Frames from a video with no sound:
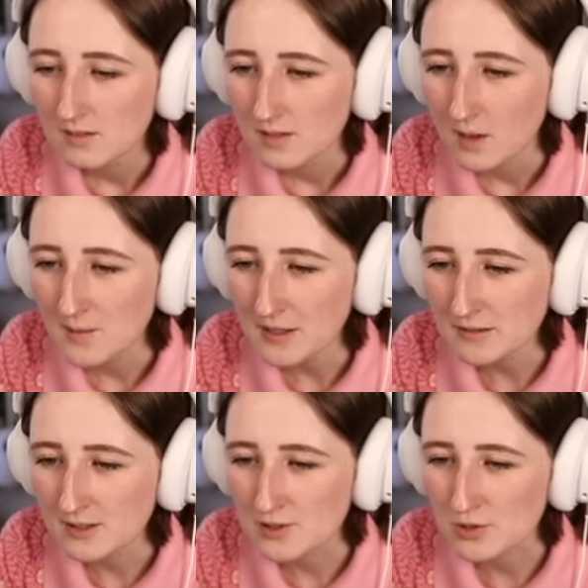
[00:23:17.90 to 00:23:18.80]
I'm not
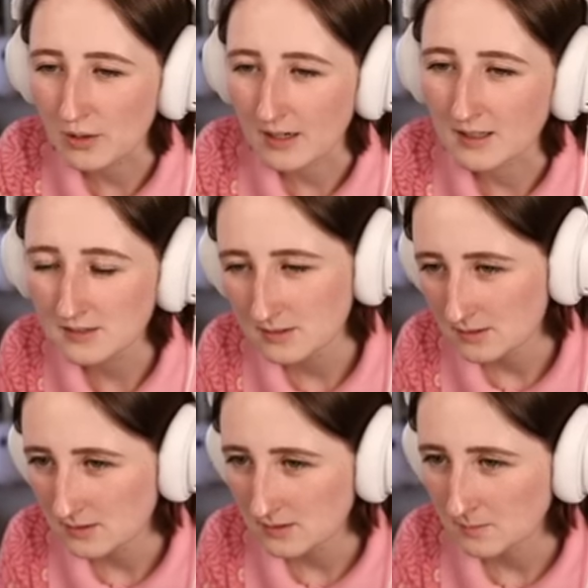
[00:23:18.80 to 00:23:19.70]
really sure.
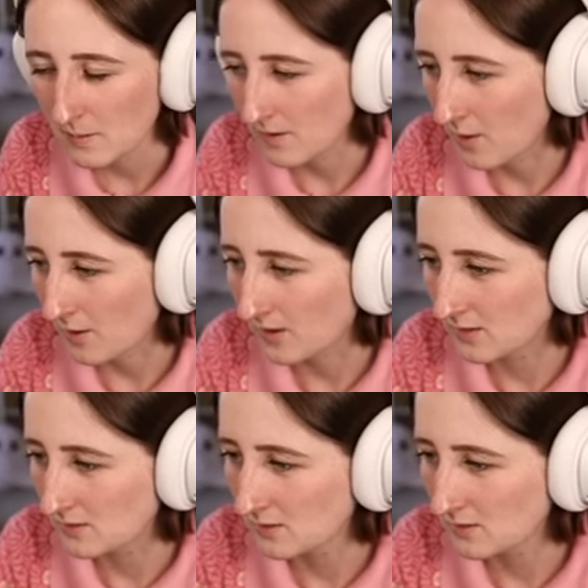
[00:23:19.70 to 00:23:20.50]
Maybe I will.